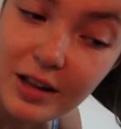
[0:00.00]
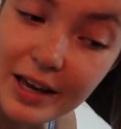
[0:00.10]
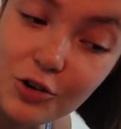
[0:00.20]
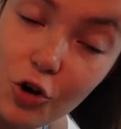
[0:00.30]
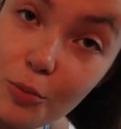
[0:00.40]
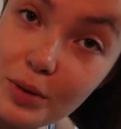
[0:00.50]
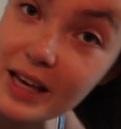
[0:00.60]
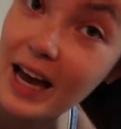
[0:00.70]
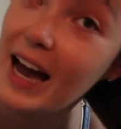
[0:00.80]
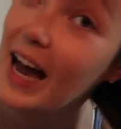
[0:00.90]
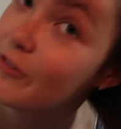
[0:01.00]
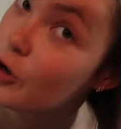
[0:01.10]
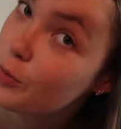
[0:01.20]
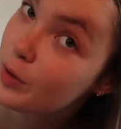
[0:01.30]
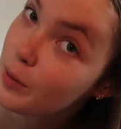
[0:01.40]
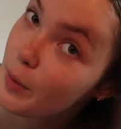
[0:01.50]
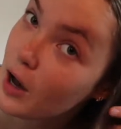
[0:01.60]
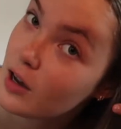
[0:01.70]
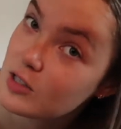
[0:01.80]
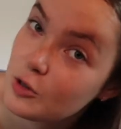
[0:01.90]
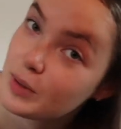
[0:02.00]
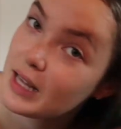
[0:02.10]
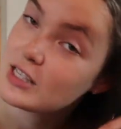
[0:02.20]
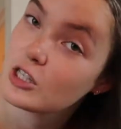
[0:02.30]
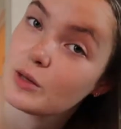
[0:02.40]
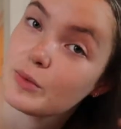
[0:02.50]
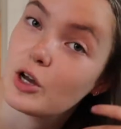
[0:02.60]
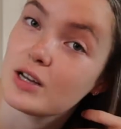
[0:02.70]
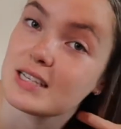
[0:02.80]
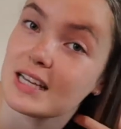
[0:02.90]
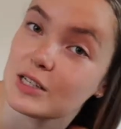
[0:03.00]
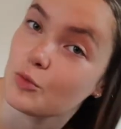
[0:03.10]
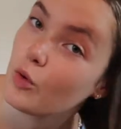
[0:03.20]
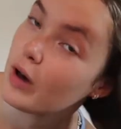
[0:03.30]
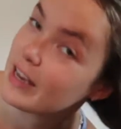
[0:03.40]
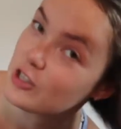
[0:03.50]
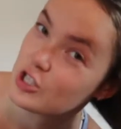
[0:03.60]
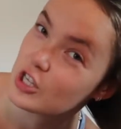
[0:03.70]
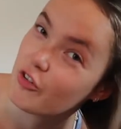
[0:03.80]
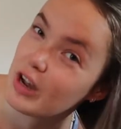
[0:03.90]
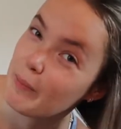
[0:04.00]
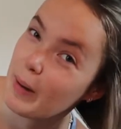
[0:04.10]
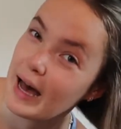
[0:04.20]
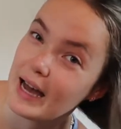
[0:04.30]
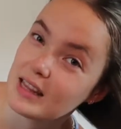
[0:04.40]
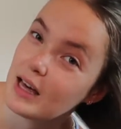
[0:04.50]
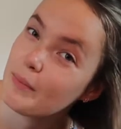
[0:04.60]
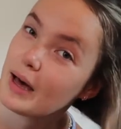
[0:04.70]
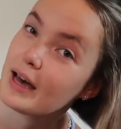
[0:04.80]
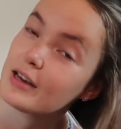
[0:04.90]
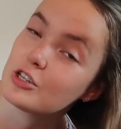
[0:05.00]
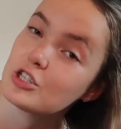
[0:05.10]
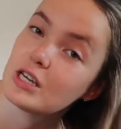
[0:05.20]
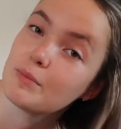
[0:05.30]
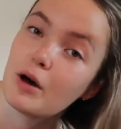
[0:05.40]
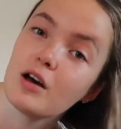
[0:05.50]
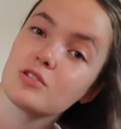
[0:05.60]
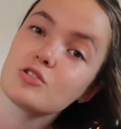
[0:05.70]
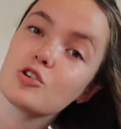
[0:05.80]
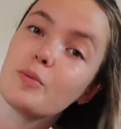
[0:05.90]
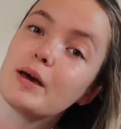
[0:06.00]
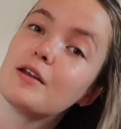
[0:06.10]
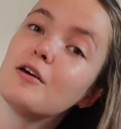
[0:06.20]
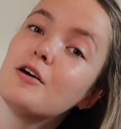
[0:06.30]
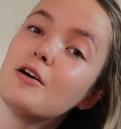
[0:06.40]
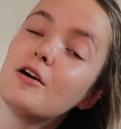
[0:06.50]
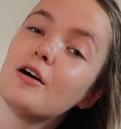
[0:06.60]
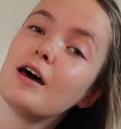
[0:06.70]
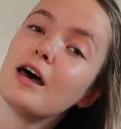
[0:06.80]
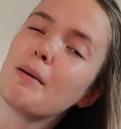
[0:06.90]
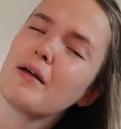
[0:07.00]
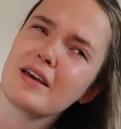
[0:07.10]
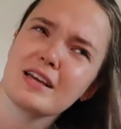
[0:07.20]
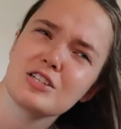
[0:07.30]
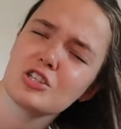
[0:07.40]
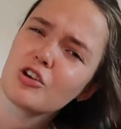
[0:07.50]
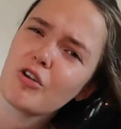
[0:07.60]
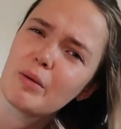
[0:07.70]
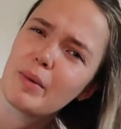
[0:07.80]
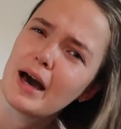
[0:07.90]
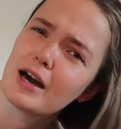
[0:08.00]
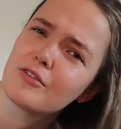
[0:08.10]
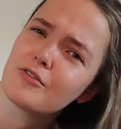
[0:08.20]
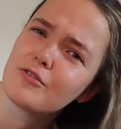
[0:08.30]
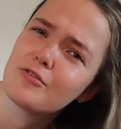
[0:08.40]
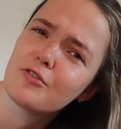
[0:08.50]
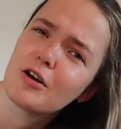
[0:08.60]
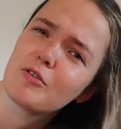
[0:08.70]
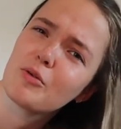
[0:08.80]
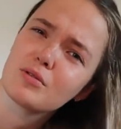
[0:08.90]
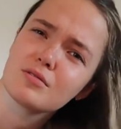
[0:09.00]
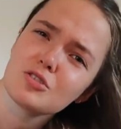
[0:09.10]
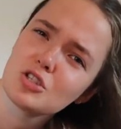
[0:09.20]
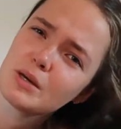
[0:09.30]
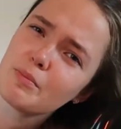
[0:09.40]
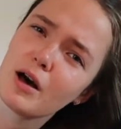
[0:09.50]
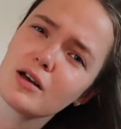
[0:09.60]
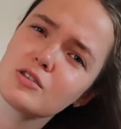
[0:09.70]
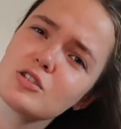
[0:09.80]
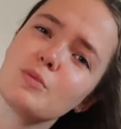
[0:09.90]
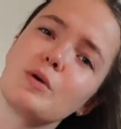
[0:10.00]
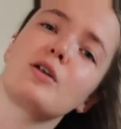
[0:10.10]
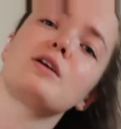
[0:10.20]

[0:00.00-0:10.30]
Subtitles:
Like, normally, I have opened the parcel, but that's only because I didn't... It's just a grey bag that my Shein parcels come in. I think it's just a grey bag for everyone's Shein parcels, to be